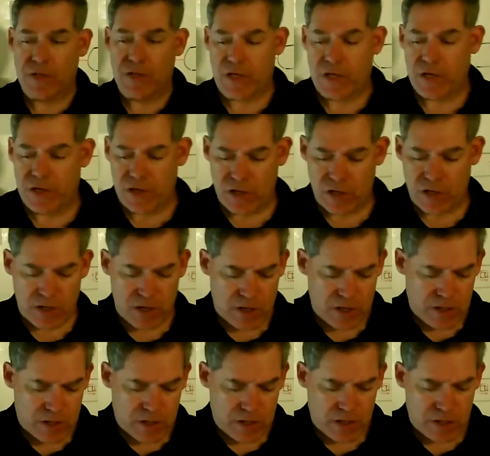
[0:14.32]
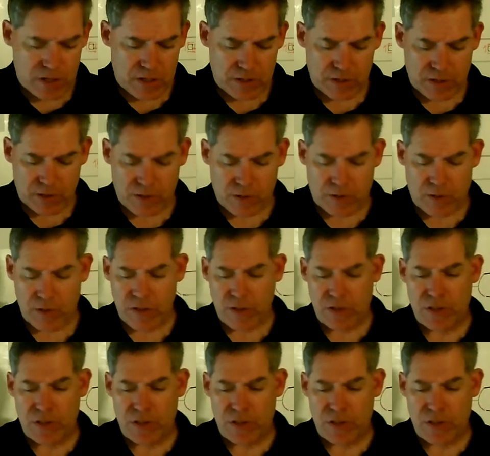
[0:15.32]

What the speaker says: here is a torsion